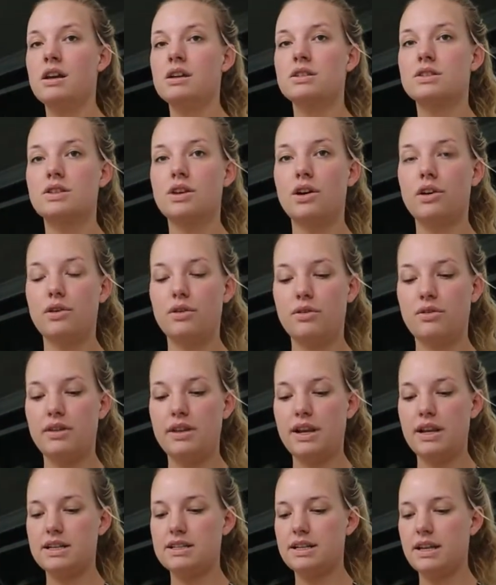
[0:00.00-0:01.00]
So the
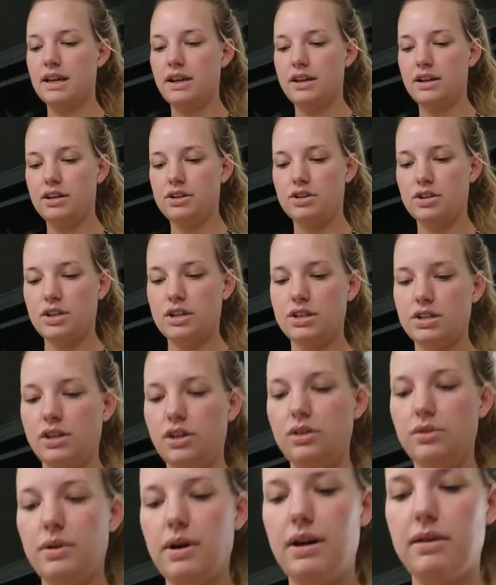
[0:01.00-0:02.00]
next thing I usually
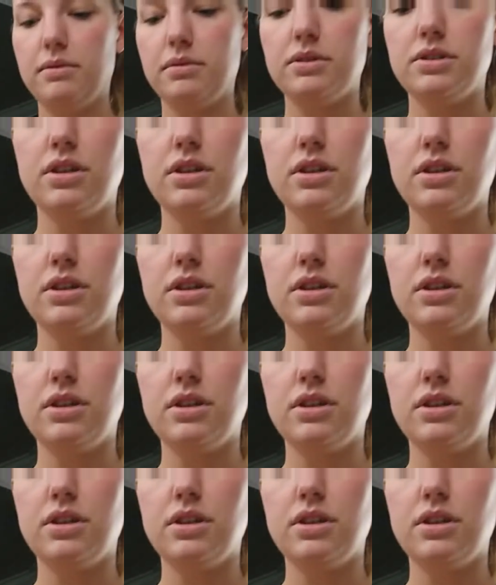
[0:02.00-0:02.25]
do, I will